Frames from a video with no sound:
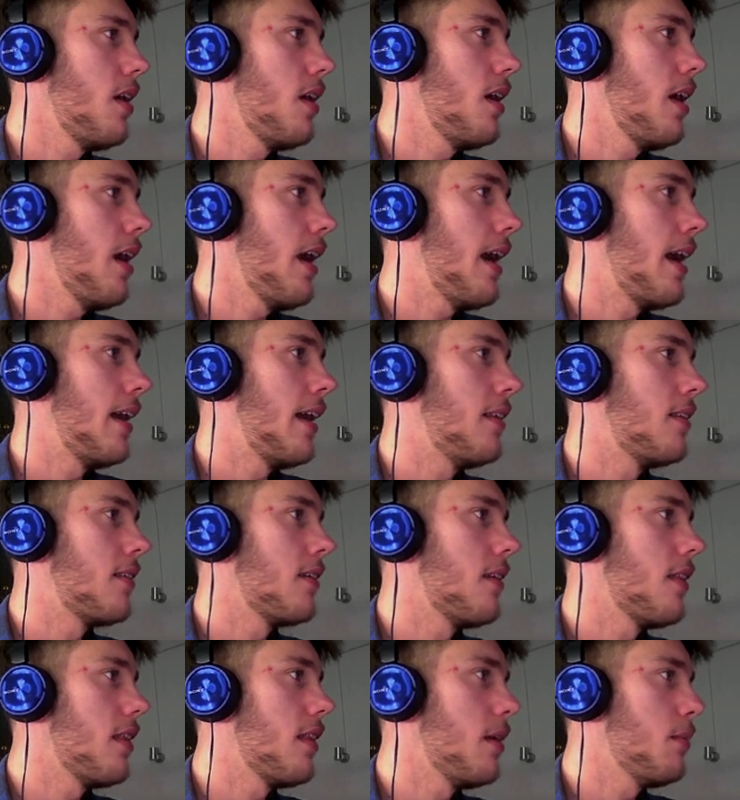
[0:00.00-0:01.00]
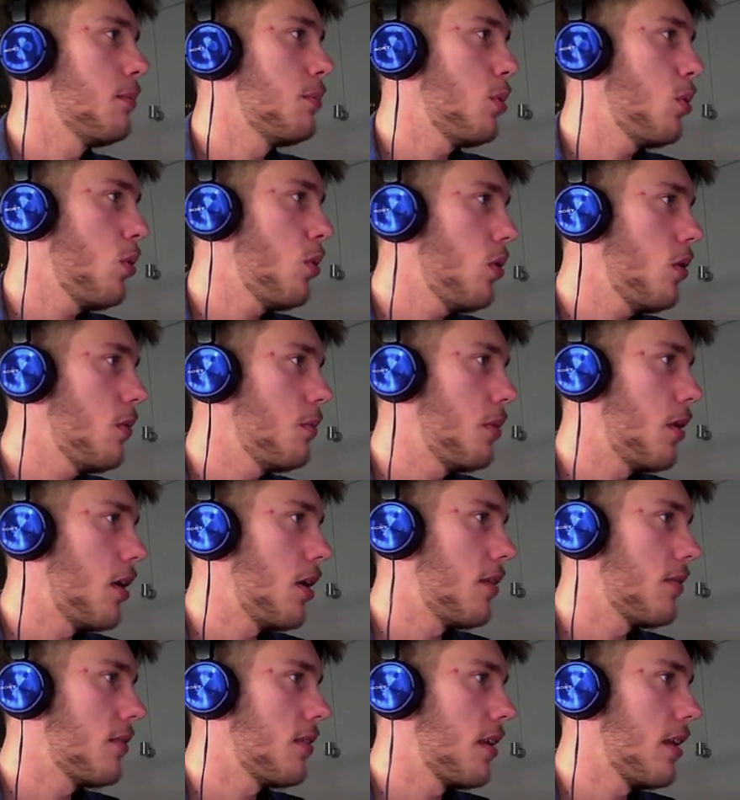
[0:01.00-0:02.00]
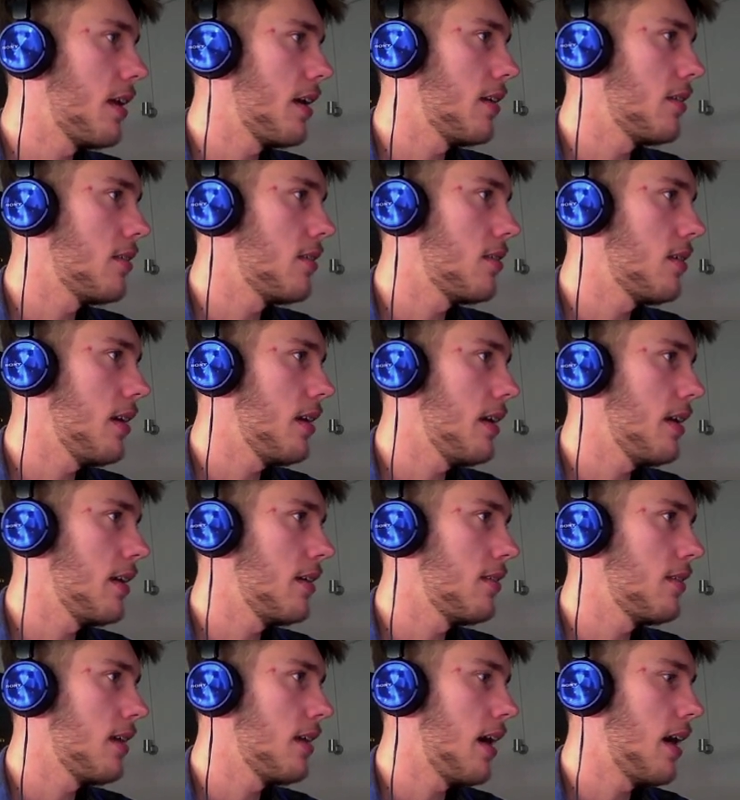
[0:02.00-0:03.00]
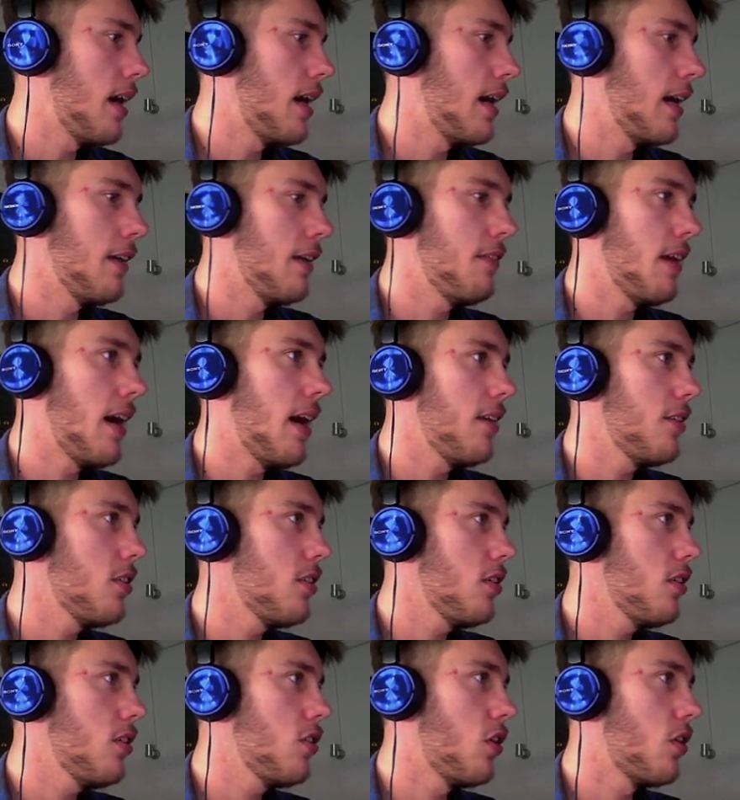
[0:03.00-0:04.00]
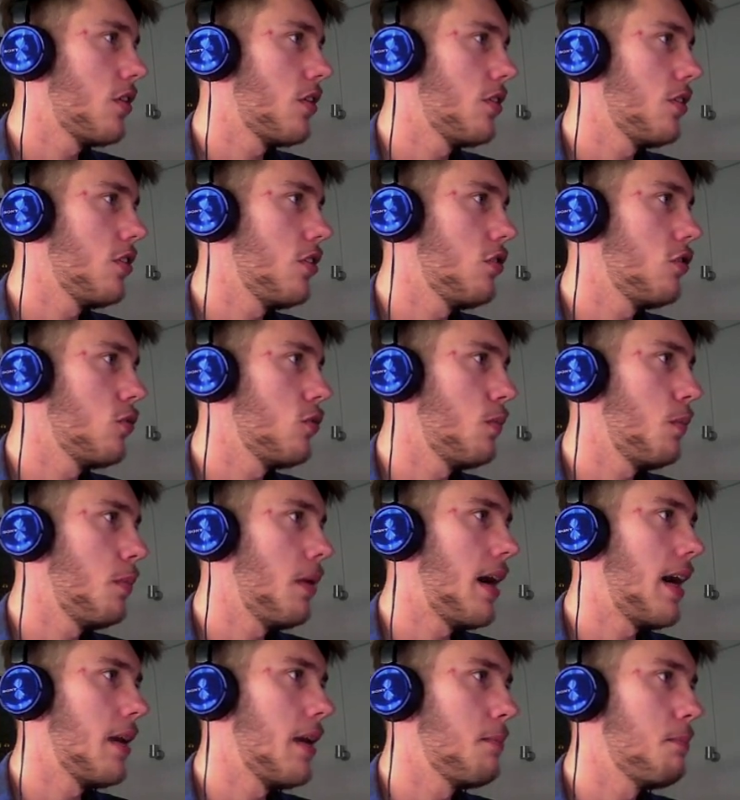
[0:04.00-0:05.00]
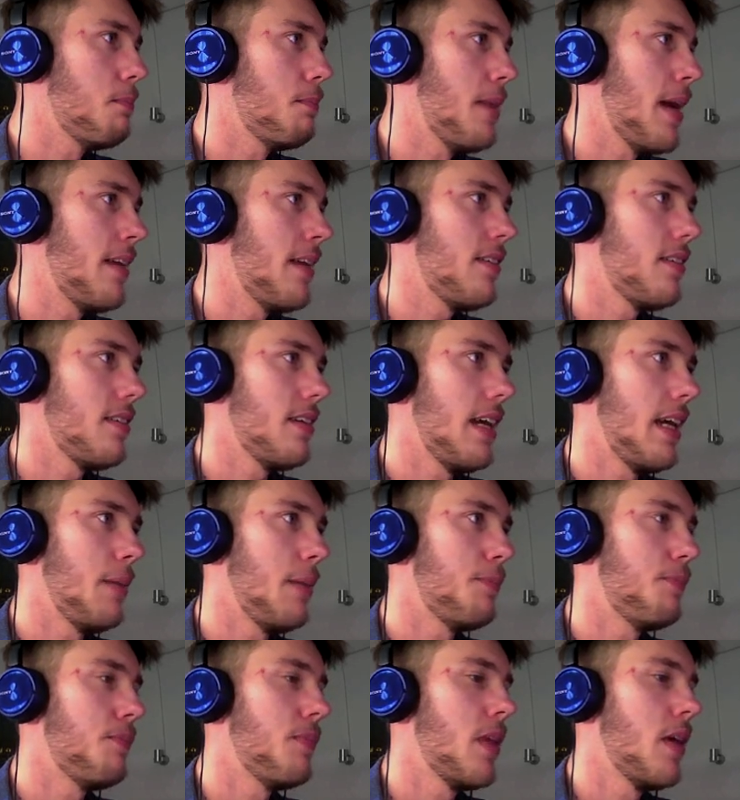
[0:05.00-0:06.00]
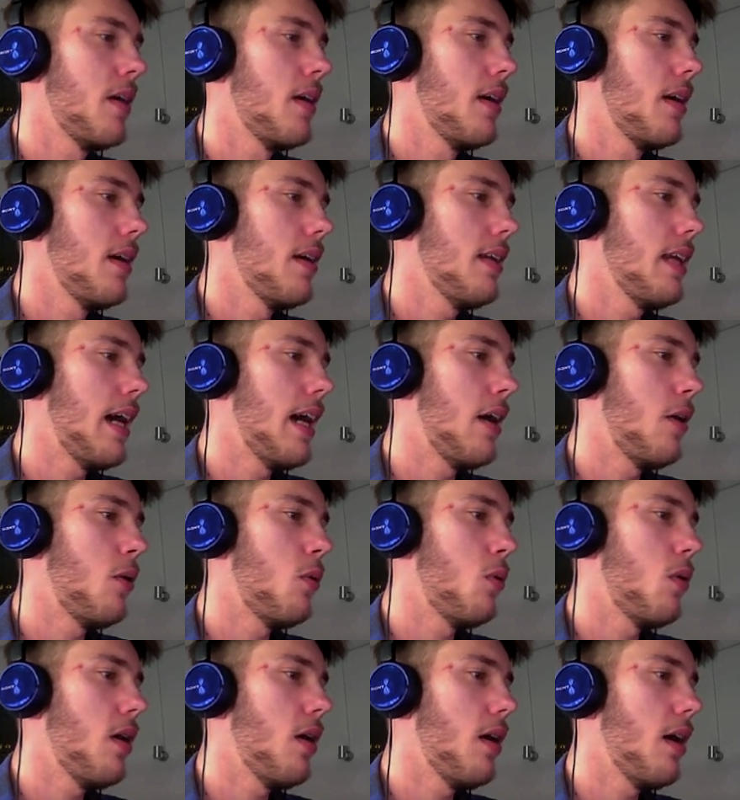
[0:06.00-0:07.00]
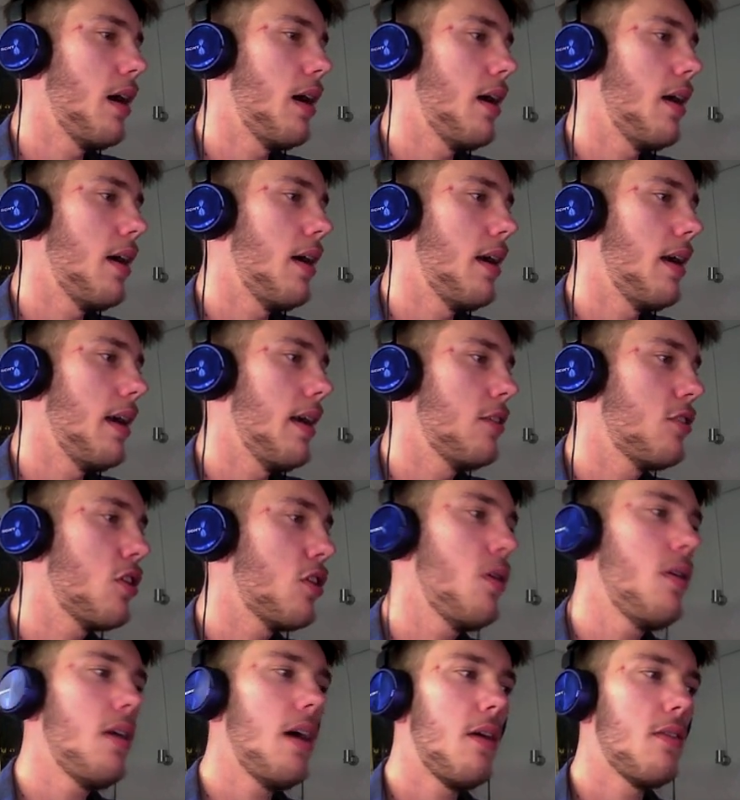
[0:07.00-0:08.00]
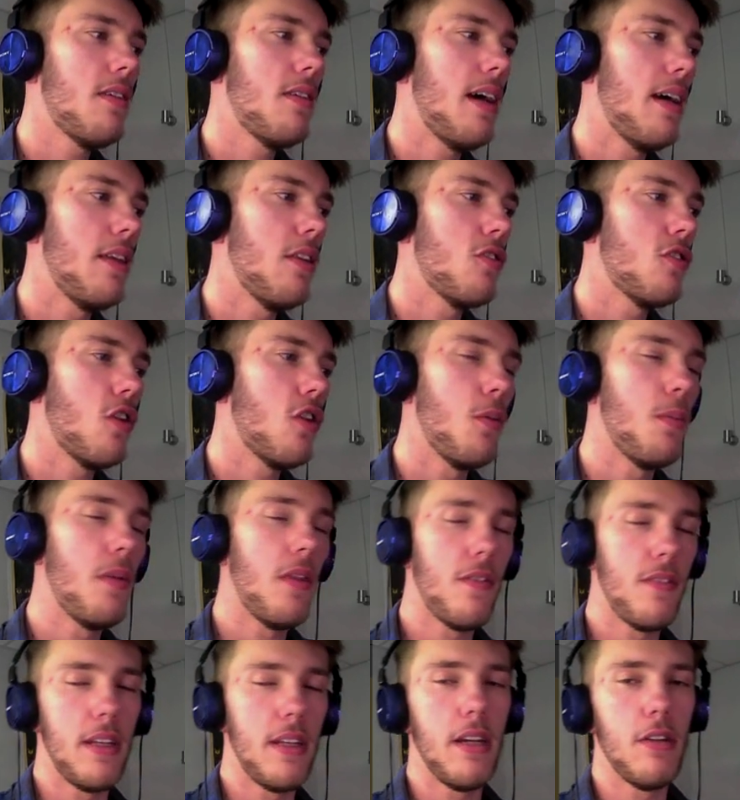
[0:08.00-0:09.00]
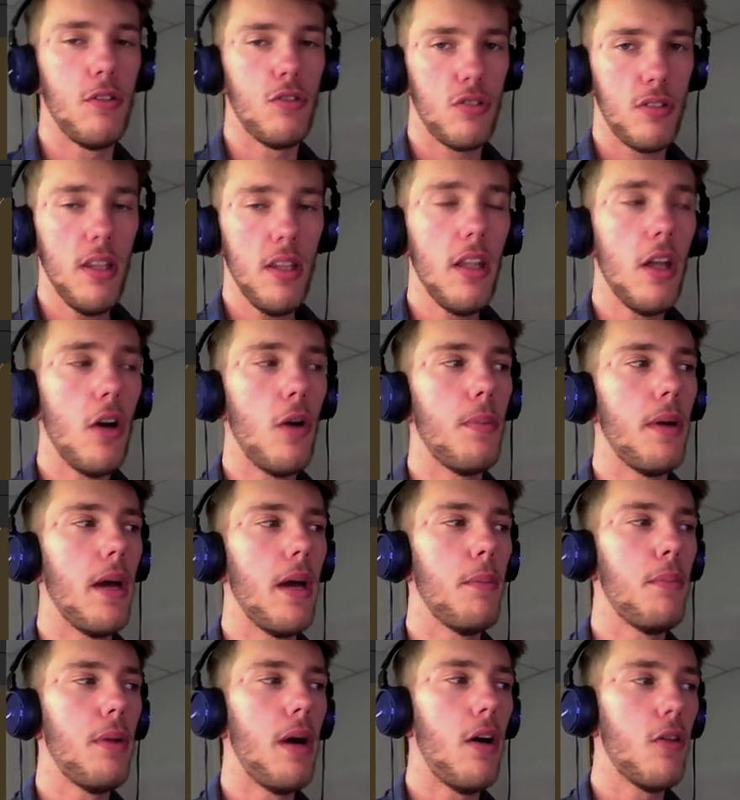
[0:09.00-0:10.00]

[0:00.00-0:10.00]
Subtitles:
And the important part to this is I've actually gone and used by mesh name. Now, it's going outside the scope of the video just a little bit, but I'll